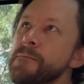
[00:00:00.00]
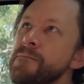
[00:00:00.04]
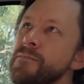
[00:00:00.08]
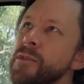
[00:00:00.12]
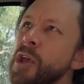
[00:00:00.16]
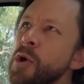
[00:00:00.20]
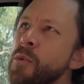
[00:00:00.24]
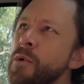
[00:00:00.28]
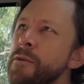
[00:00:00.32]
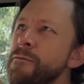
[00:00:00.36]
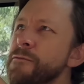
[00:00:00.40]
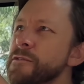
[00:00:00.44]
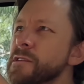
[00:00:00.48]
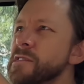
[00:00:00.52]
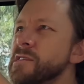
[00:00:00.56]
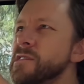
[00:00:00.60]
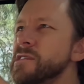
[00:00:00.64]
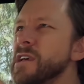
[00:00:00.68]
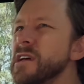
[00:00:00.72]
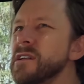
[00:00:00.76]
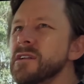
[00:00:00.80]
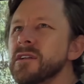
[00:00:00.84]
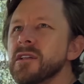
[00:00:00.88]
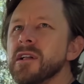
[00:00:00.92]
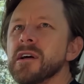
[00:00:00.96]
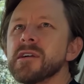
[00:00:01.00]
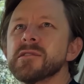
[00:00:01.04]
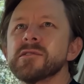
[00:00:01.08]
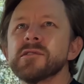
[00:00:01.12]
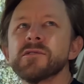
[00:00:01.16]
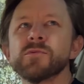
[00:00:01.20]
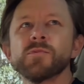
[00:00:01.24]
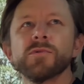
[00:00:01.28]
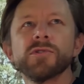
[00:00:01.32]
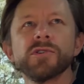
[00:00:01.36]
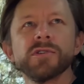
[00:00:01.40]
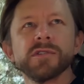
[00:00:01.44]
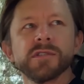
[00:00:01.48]
Nowhere for
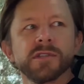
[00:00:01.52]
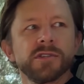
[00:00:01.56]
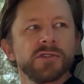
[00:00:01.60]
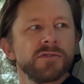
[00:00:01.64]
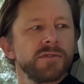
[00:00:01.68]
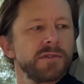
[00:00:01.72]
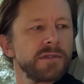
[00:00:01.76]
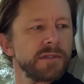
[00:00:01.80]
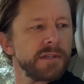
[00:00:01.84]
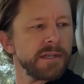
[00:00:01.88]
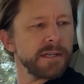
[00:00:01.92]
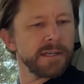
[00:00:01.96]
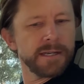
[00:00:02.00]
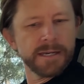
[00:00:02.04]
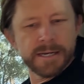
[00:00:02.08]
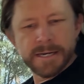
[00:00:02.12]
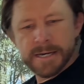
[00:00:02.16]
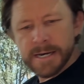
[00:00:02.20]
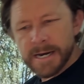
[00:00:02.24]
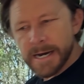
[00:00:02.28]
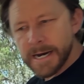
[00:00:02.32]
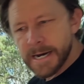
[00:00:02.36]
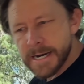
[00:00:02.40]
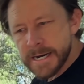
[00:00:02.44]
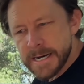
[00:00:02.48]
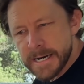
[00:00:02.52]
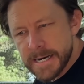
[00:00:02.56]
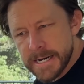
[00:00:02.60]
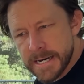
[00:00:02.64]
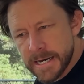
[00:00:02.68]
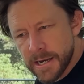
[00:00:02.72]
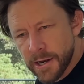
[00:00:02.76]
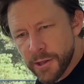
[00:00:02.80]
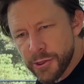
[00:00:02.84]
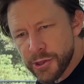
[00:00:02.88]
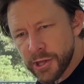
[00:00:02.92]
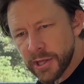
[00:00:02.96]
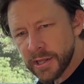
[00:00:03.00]
sunglasses, which is interesting.
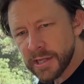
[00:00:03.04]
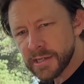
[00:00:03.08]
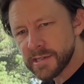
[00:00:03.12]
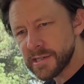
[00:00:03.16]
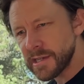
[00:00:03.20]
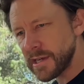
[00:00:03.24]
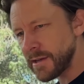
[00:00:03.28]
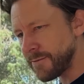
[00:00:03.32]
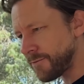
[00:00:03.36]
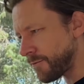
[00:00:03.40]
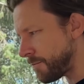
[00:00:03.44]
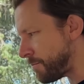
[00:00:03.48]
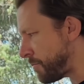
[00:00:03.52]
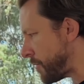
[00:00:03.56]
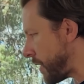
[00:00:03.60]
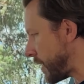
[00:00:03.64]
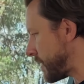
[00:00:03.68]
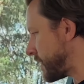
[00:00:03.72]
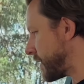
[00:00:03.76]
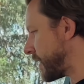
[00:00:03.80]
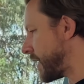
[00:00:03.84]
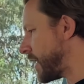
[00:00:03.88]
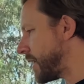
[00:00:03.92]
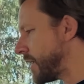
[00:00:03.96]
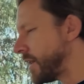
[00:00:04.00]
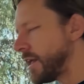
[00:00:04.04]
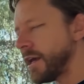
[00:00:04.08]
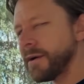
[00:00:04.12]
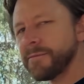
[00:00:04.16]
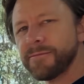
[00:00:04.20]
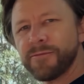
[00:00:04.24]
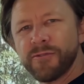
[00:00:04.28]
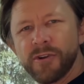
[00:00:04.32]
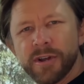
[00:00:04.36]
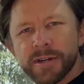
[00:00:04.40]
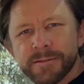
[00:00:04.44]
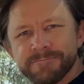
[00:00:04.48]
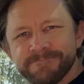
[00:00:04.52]
And I think that's it for practicality up
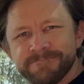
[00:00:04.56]
front.